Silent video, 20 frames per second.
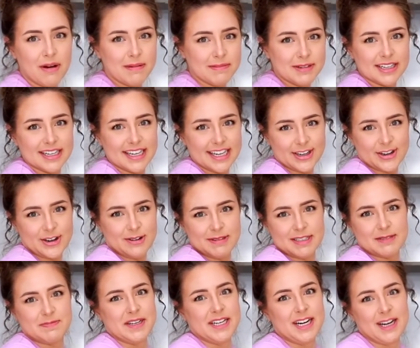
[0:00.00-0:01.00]
I'm gonna get comments
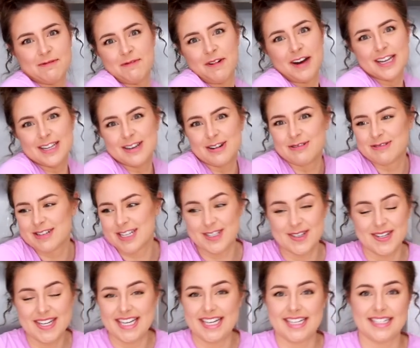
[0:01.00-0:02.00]
being like, why are you holding your
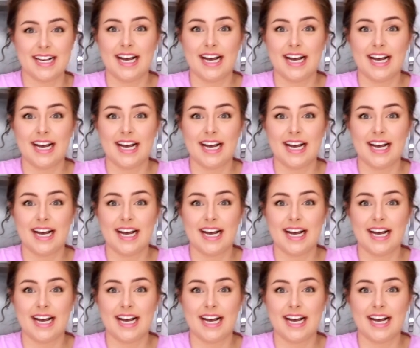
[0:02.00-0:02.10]
ears?